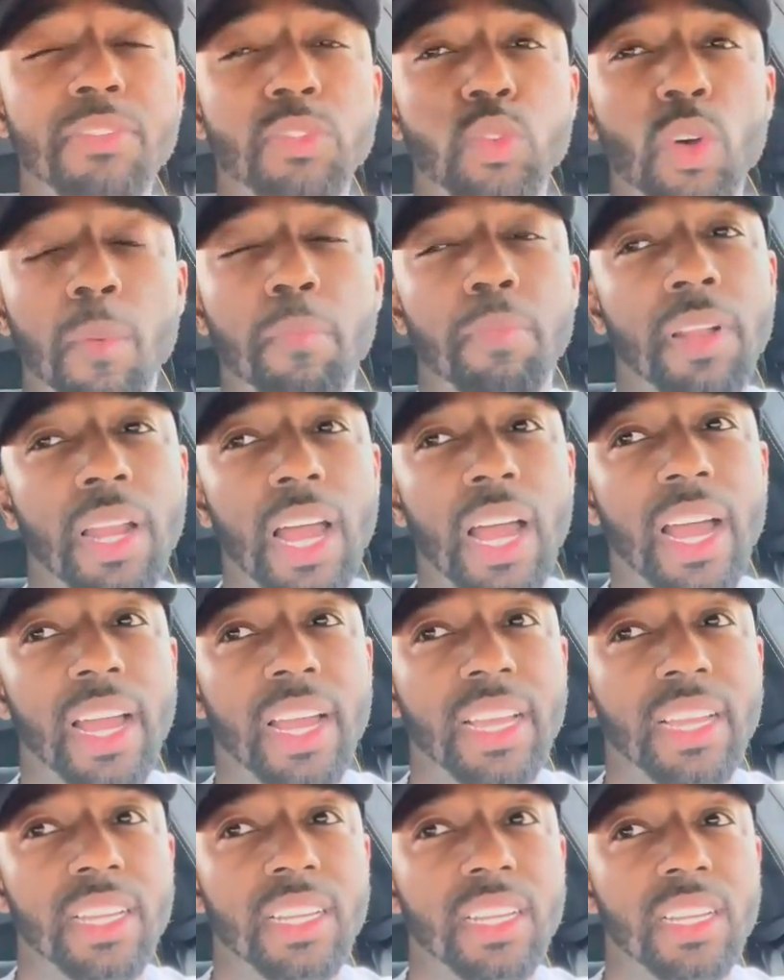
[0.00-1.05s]
to
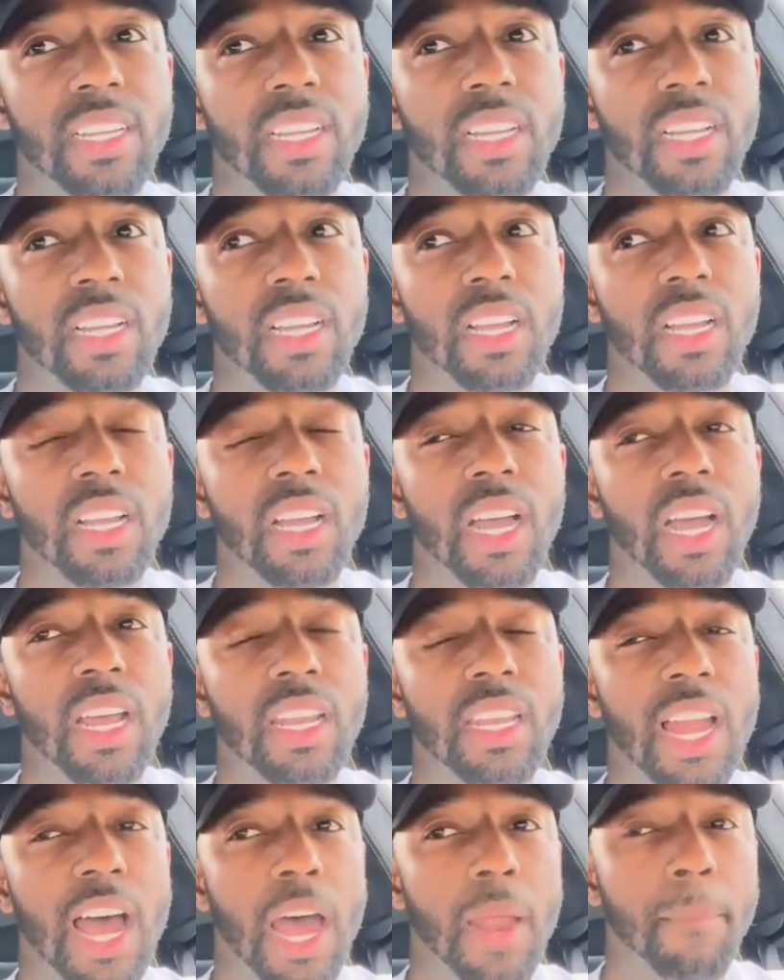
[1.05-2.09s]
apply
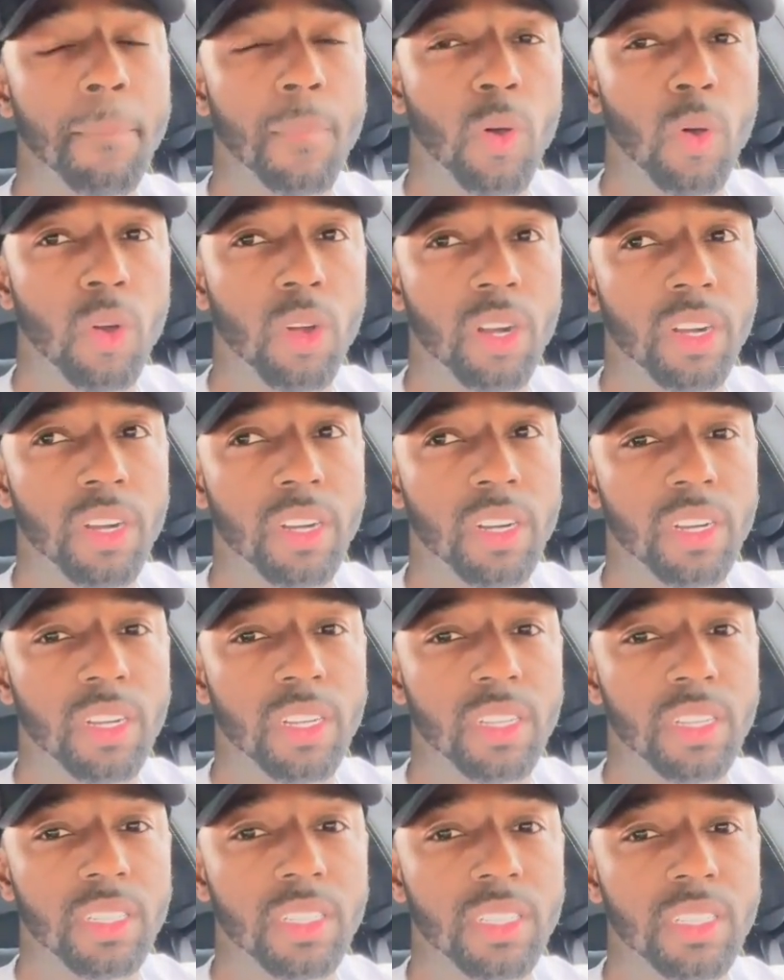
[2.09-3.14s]
a lot more
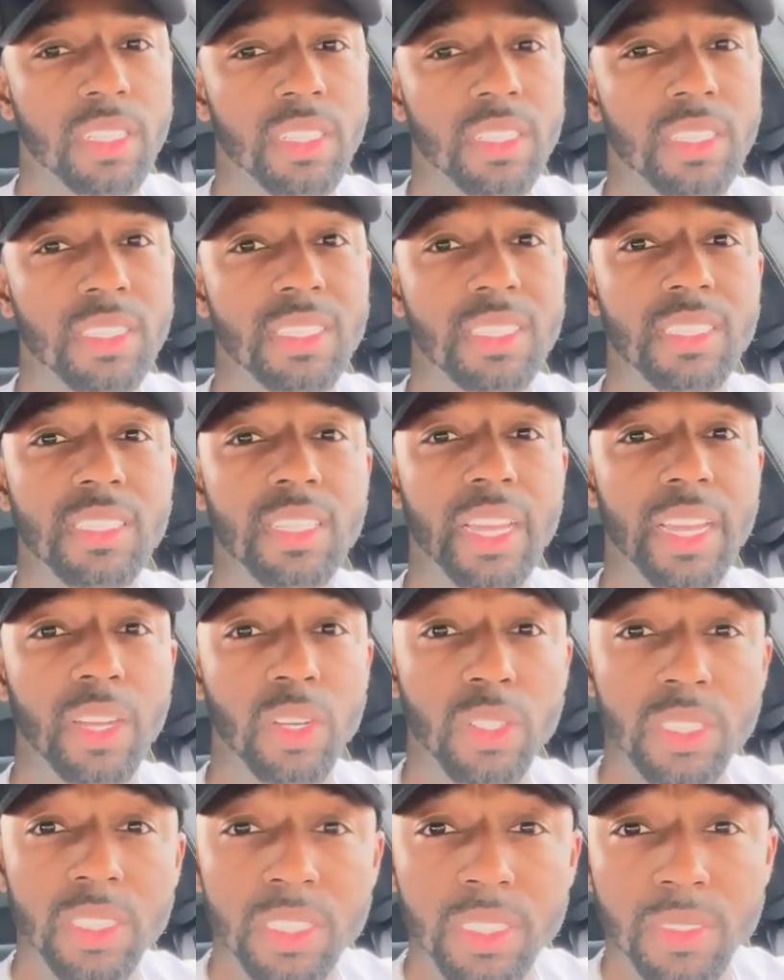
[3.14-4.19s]

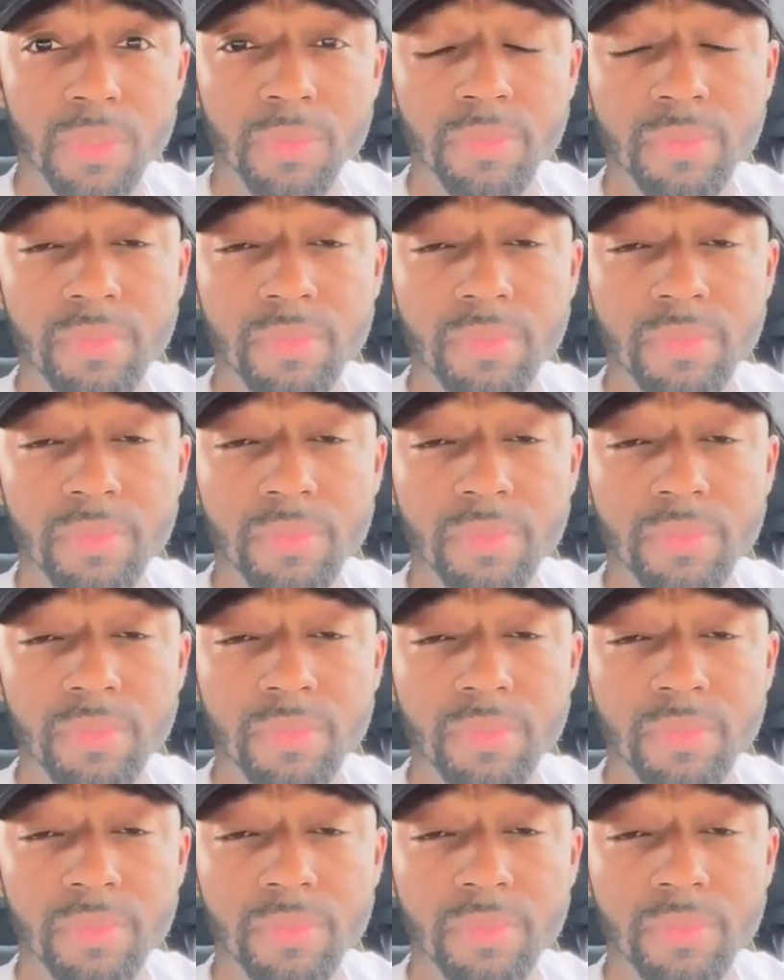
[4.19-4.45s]
skills.